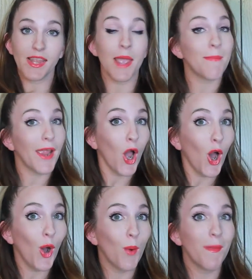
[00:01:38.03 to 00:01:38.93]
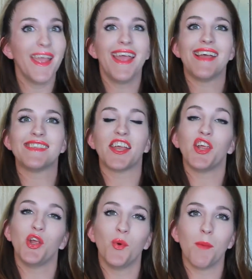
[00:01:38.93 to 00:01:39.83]
And my hope is that
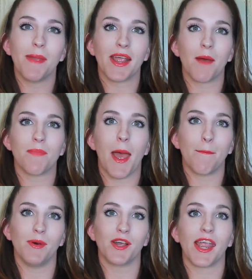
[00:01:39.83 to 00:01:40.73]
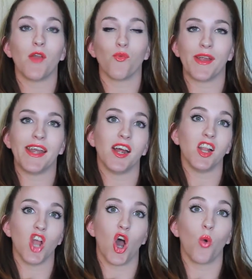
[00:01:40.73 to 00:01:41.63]
you will pick up that book and read it
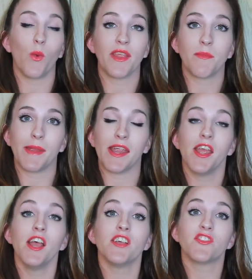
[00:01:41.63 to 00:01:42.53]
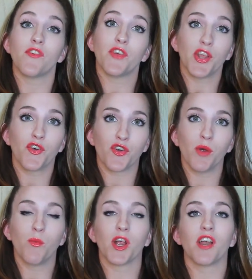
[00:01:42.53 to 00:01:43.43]
along with me. So for the
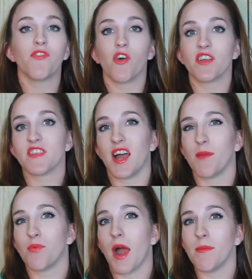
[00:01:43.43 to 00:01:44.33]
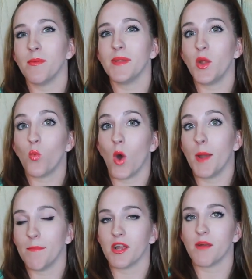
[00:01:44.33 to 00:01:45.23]
group, we're going to focus on probably
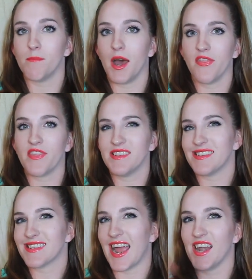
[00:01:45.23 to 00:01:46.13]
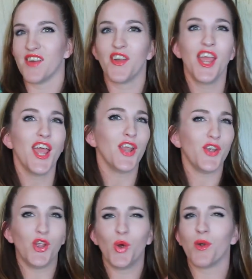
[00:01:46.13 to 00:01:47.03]
one book a month. This is kind of
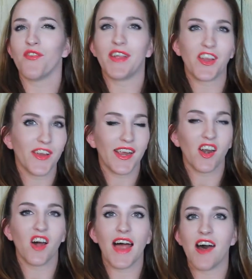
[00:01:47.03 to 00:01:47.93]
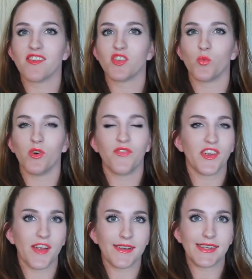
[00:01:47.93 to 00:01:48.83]
new. We're figuring it all out, so we'll
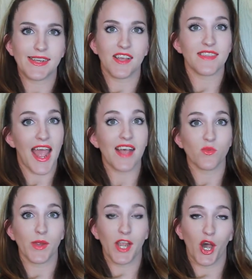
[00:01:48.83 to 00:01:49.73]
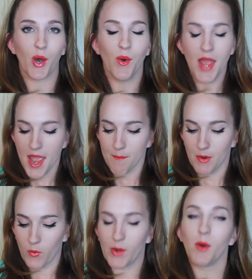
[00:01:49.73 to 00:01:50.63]
figure out details as we go.
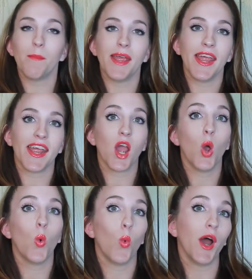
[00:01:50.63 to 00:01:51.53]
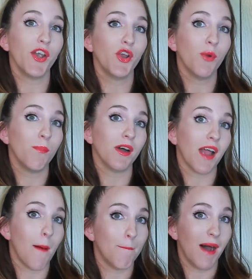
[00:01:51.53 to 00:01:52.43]
But we will pick one new
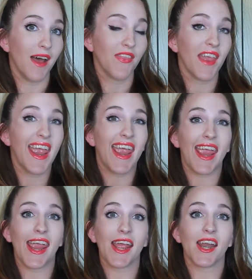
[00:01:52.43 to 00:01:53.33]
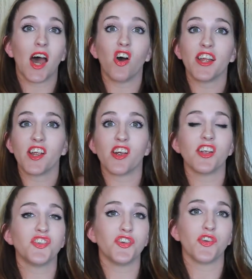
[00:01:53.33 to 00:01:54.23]
book a month, and I'll
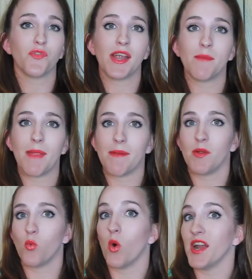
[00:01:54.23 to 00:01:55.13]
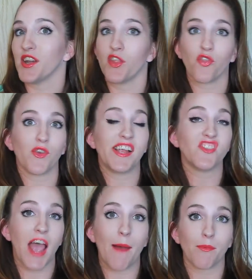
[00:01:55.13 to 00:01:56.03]
encourage you to read maybe 1 to 3
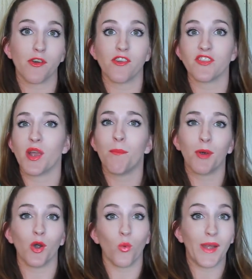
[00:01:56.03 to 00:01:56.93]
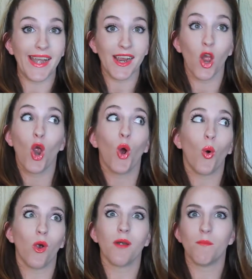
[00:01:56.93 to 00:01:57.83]
chapters per week
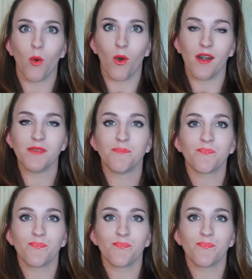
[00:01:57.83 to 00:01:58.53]
or more.